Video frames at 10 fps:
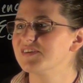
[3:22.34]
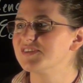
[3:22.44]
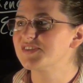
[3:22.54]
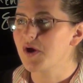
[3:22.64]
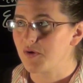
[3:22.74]

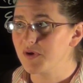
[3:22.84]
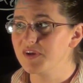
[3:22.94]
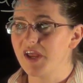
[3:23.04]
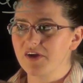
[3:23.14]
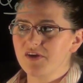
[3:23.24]
So
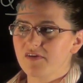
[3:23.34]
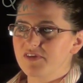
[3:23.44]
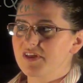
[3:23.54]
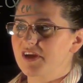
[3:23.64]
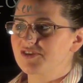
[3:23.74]
now you have
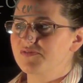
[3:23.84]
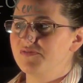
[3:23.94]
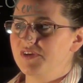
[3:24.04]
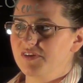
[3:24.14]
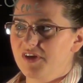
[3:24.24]
the electric
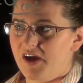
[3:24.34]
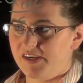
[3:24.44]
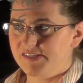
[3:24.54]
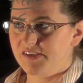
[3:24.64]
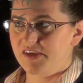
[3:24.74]
field
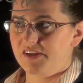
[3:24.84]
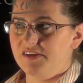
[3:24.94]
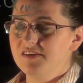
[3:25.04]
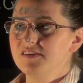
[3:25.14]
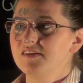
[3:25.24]

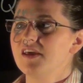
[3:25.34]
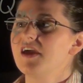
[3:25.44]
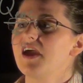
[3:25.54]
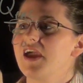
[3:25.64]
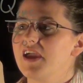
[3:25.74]
isolated,
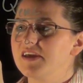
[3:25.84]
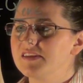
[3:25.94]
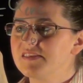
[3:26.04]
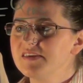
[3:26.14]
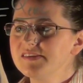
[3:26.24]

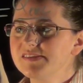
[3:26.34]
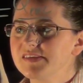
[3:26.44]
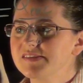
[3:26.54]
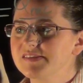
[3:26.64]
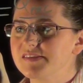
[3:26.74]
and
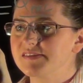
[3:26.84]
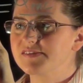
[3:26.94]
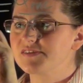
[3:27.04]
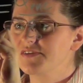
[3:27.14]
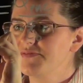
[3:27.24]
this is the
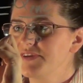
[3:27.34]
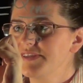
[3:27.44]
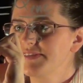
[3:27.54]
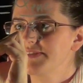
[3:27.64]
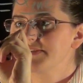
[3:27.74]

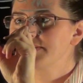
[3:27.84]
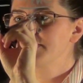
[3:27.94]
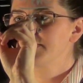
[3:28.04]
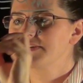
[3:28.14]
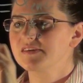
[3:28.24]
surface
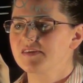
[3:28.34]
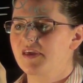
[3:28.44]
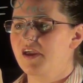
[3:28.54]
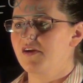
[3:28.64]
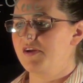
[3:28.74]

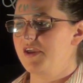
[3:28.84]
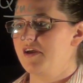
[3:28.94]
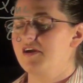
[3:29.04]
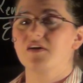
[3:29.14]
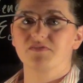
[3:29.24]

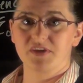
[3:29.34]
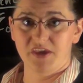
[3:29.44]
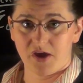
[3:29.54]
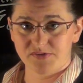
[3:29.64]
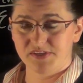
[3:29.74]
area of the
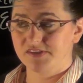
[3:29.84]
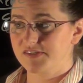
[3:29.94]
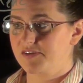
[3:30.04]
Gaussian